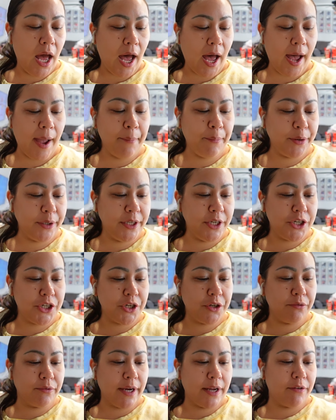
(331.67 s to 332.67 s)
I'm pretty
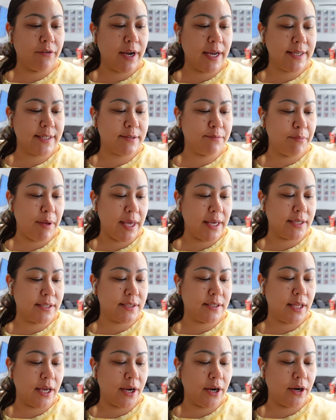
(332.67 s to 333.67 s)
sure Red Rice
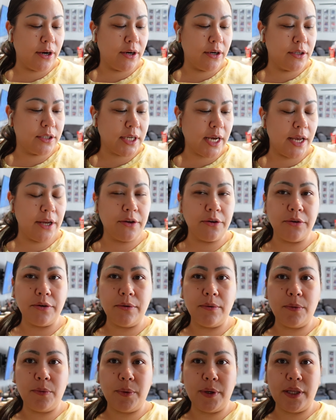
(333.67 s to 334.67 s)
makes their
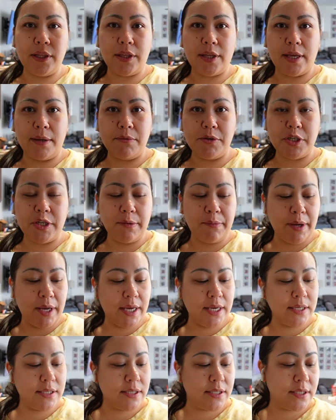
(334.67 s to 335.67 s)
daigu with kimchi
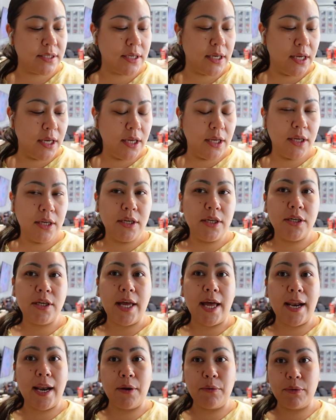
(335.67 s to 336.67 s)
base.
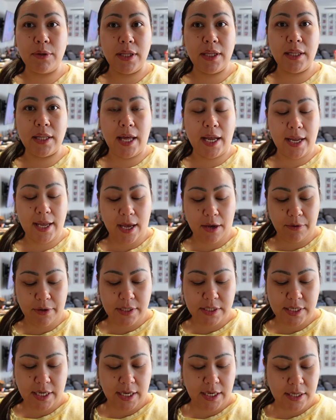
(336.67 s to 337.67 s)
And I really like how
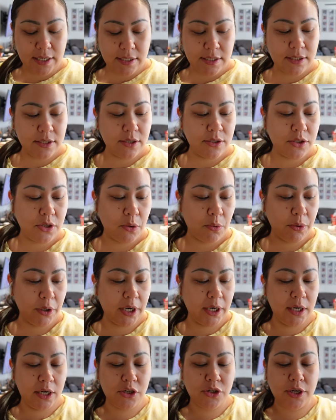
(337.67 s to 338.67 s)
it tastes. So we're
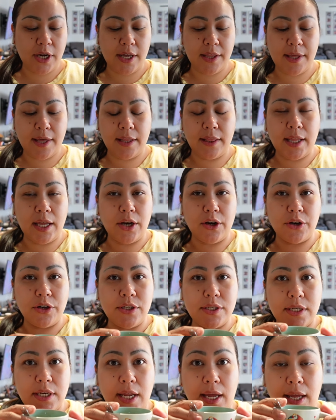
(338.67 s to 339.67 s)
gonna try that later
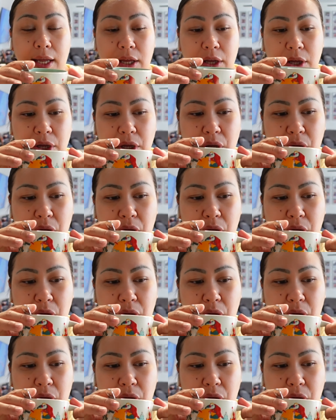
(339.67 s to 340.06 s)
today.